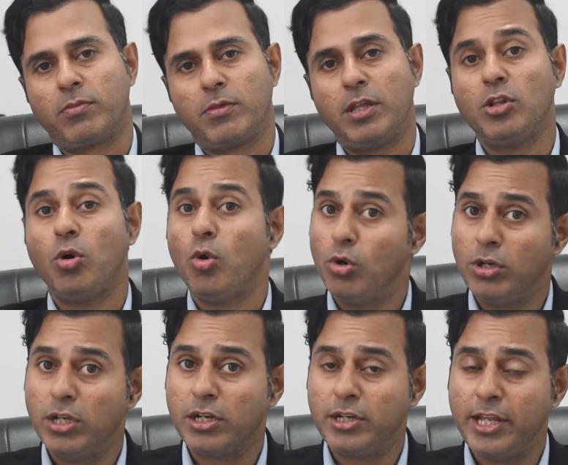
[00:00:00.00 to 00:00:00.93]
In the
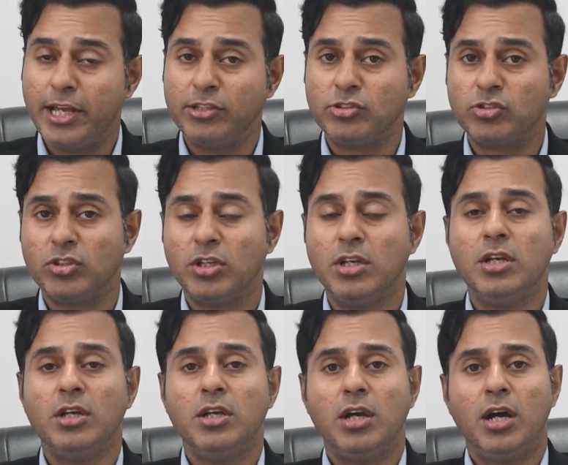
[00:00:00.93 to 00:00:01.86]
older days,
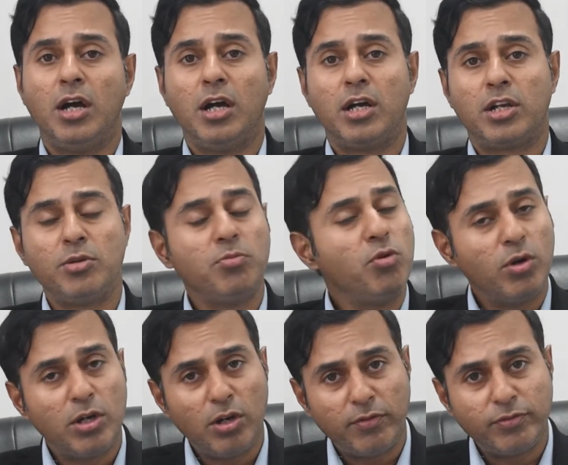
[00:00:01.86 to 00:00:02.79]

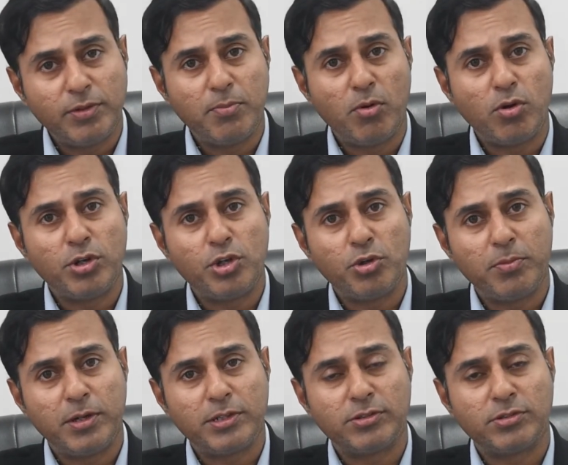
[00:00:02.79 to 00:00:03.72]
removal of the bone
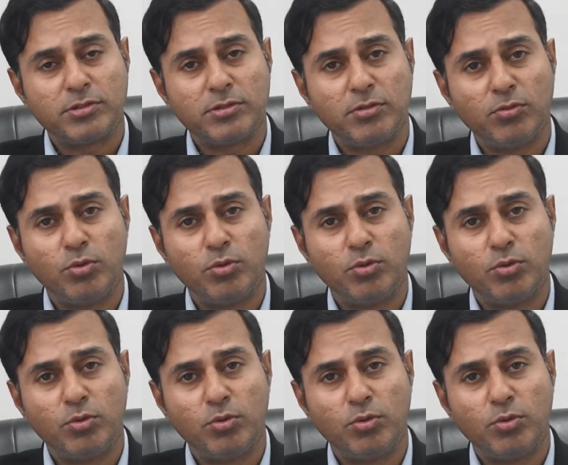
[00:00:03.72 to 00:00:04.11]
tumors